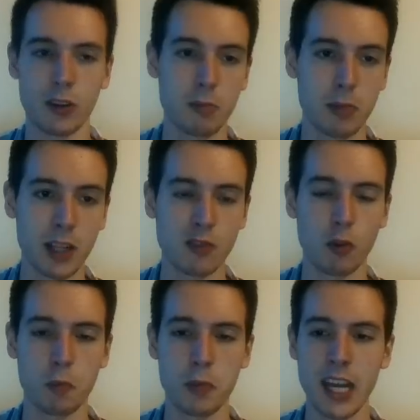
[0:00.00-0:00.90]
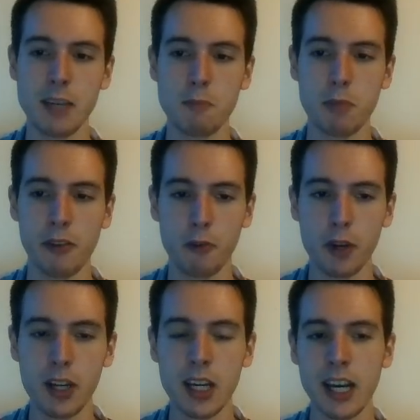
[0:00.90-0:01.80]
He plays rook b8,
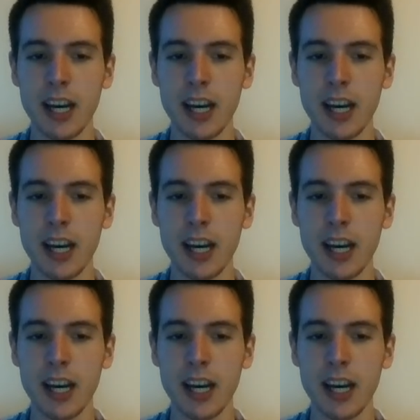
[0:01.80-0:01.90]
b3,